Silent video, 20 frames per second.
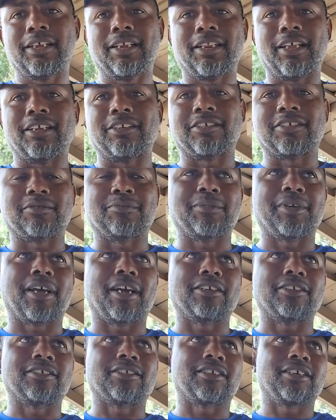That's just me. I
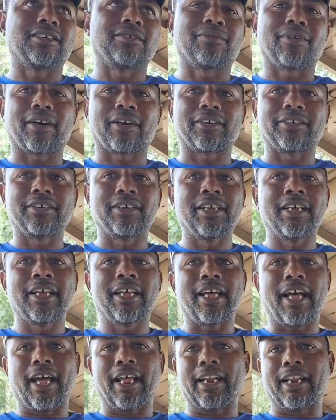just keep record.
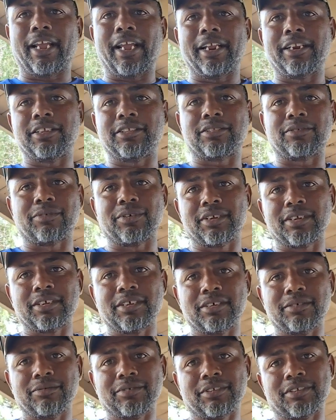I landed three
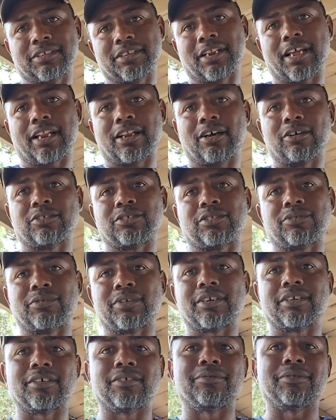good ones and I lost three
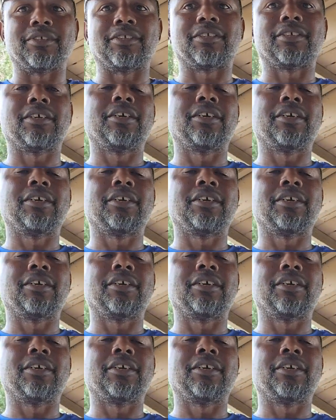good ones.